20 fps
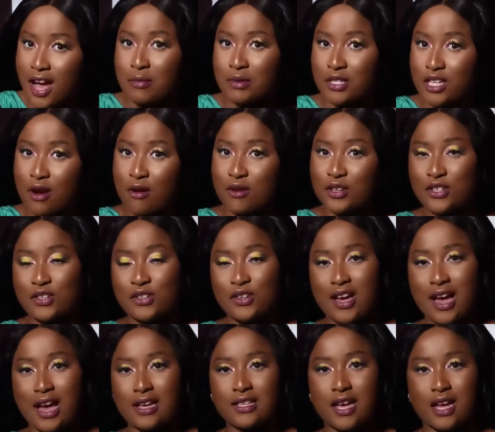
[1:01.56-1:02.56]
I'll be sharing with you
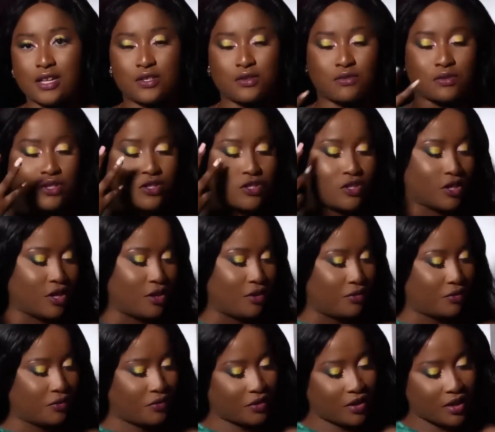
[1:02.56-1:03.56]
guys how to
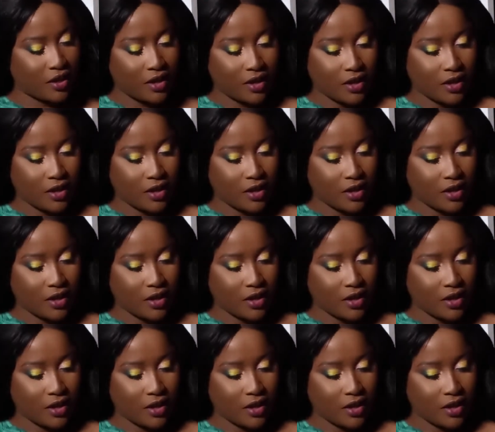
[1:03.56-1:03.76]
achieve